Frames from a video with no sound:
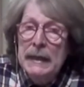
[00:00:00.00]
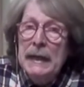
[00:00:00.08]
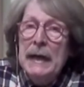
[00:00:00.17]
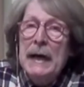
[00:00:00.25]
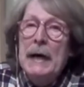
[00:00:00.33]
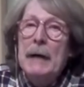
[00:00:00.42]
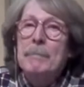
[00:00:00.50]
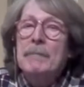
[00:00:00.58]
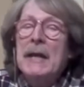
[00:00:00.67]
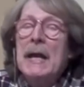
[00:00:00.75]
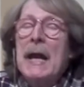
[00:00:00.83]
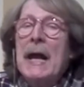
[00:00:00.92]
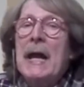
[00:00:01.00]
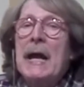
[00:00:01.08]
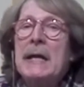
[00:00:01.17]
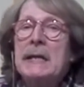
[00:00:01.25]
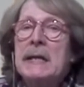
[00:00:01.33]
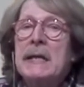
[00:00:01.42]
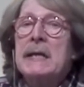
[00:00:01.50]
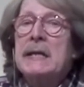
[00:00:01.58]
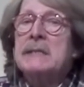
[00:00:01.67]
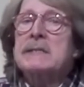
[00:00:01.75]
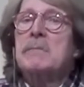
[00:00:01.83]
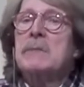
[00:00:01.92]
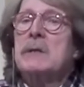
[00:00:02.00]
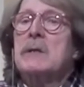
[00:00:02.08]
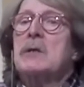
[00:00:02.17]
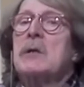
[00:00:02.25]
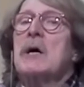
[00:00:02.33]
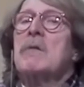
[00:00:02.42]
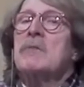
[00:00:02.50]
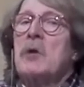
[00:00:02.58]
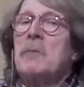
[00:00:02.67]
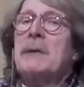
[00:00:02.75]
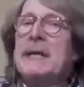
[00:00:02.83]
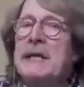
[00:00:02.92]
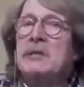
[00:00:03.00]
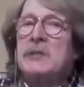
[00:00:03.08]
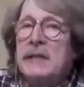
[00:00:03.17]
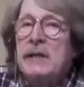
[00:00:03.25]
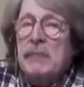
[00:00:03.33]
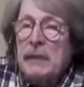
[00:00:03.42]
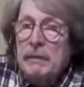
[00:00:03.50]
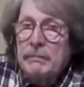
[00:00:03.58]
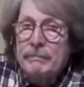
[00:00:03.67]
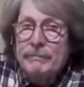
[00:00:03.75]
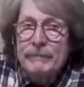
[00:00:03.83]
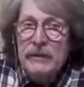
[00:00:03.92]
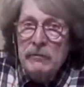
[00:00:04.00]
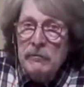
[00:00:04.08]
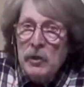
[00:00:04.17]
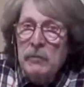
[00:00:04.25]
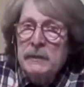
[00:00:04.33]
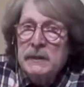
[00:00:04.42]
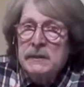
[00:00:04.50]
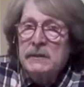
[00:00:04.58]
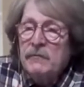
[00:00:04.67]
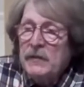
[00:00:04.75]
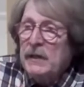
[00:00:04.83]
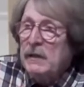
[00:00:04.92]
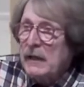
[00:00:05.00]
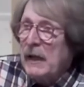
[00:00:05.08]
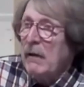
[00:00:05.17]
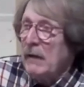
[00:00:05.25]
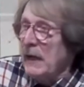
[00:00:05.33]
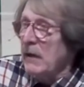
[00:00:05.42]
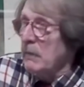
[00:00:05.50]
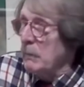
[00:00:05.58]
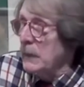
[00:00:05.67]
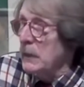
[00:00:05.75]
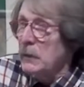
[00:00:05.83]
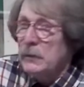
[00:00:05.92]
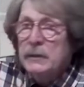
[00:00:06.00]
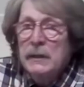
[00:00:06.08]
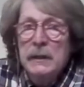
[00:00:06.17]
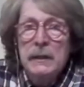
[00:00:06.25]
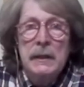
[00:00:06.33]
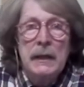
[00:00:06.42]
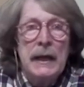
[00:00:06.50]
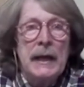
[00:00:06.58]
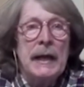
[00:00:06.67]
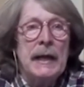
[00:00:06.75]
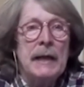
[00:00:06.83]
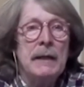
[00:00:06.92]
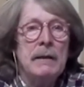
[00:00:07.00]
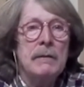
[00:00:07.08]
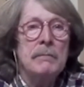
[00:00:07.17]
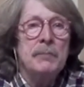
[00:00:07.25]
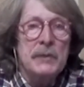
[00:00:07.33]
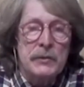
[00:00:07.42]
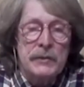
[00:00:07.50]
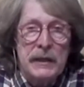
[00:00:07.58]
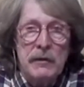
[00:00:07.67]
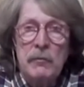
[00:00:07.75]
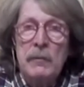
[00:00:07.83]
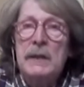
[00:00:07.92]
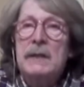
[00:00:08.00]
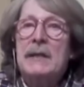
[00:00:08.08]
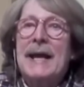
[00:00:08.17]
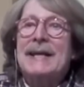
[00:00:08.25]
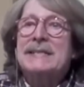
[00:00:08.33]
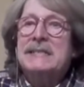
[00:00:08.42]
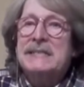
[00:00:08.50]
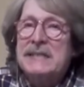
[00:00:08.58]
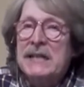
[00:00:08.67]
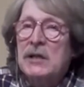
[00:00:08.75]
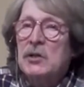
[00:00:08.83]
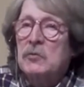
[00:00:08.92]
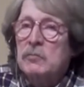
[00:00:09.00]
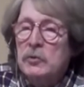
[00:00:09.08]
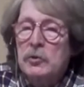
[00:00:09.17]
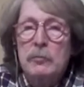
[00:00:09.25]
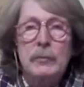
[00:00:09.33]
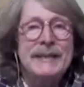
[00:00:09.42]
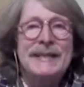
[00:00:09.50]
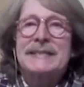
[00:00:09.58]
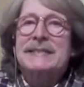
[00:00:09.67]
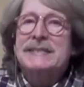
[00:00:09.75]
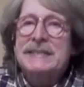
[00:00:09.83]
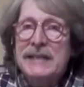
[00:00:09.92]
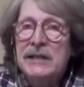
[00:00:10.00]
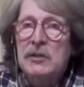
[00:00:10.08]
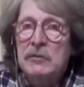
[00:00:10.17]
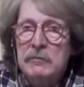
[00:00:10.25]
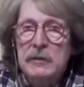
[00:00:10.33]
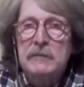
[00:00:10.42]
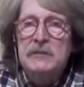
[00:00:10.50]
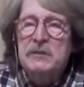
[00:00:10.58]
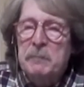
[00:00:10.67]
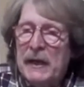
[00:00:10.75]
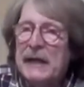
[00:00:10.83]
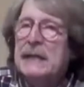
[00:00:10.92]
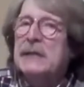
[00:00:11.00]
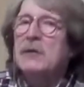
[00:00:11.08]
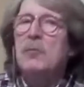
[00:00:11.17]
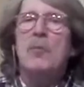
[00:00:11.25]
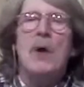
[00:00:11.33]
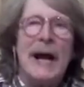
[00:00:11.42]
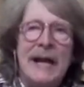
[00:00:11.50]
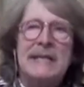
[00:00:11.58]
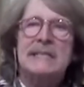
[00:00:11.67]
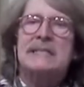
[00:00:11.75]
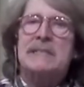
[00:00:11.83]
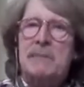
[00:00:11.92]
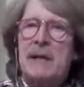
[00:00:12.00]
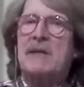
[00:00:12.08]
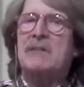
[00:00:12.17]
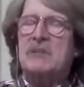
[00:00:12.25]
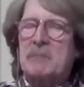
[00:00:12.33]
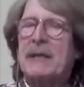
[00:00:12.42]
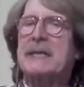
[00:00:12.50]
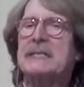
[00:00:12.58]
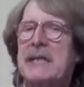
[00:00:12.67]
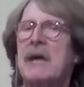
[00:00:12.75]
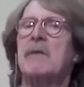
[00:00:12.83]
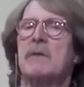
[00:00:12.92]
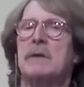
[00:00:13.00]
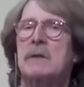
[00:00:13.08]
And it is a miracle of Roman engineering. The Romans figured out how to build a building with a single room, with a single roof, spanning the widest amount of space ever